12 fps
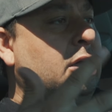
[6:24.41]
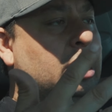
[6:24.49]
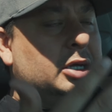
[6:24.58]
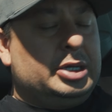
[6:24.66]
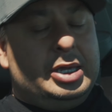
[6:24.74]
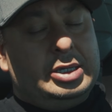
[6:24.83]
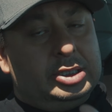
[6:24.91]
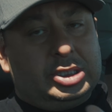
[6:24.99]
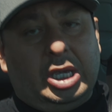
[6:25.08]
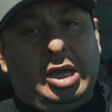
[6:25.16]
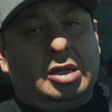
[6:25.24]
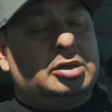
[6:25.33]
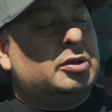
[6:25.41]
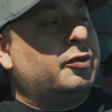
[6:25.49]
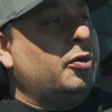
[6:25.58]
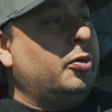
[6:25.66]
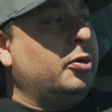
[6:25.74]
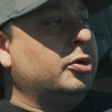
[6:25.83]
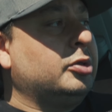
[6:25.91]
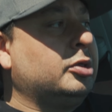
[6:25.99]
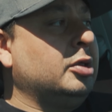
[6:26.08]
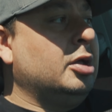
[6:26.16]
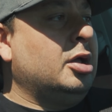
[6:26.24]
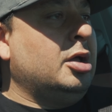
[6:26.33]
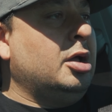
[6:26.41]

uh, King shocks, of course.